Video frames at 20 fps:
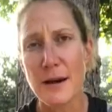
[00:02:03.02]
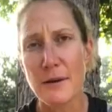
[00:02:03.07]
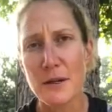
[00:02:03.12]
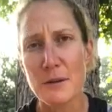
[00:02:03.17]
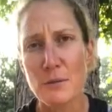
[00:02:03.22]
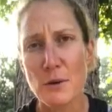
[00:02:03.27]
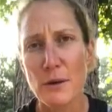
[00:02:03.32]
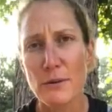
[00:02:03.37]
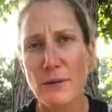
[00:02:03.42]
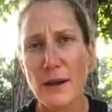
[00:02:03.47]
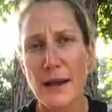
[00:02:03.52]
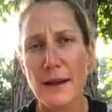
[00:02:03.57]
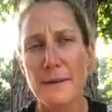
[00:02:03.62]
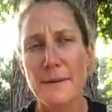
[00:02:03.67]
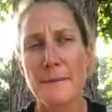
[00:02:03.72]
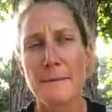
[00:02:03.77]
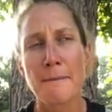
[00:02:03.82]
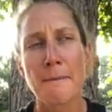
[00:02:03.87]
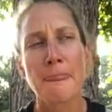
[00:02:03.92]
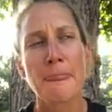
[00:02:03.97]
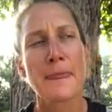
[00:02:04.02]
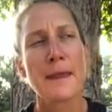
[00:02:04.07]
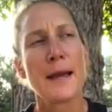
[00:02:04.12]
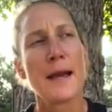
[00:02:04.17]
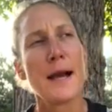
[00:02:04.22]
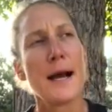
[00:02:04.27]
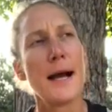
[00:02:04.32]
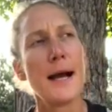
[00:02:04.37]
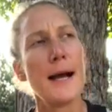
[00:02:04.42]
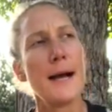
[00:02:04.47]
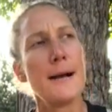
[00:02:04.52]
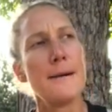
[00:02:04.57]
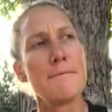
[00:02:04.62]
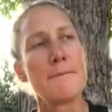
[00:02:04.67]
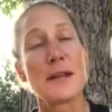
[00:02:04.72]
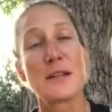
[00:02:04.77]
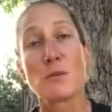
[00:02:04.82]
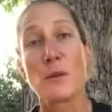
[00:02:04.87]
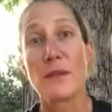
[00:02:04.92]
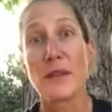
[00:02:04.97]
Diaries profile.
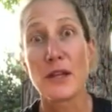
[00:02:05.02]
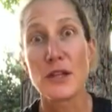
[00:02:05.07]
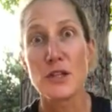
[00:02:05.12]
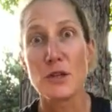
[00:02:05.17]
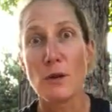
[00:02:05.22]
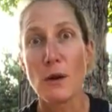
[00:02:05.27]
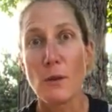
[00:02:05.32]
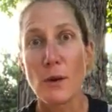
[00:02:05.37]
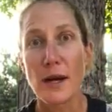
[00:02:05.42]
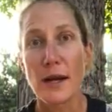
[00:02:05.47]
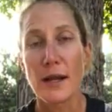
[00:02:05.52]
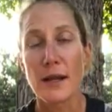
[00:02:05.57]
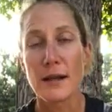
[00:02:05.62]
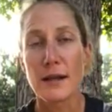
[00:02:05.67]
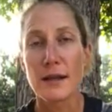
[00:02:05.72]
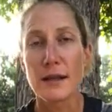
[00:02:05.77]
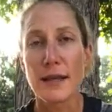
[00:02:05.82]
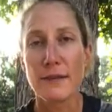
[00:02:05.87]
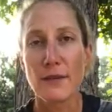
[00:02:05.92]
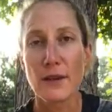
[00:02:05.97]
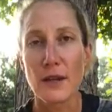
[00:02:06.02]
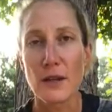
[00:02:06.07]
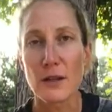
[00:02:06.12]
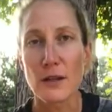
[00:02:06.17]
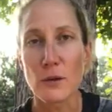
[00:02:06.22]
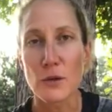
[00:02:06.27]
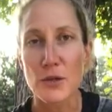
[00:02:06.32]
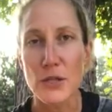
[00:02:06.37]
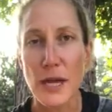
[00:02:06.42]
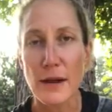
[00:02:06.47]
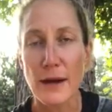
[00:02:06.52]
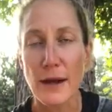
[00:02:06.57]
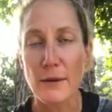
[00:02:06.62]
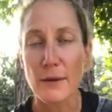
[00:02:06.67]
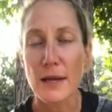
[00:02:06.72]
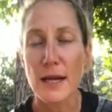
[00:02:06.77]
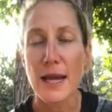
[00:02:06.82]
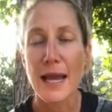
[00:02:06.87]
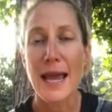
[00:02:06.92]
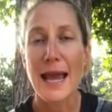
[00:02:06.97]
That's one thing too, I wanted to give you a little shout out.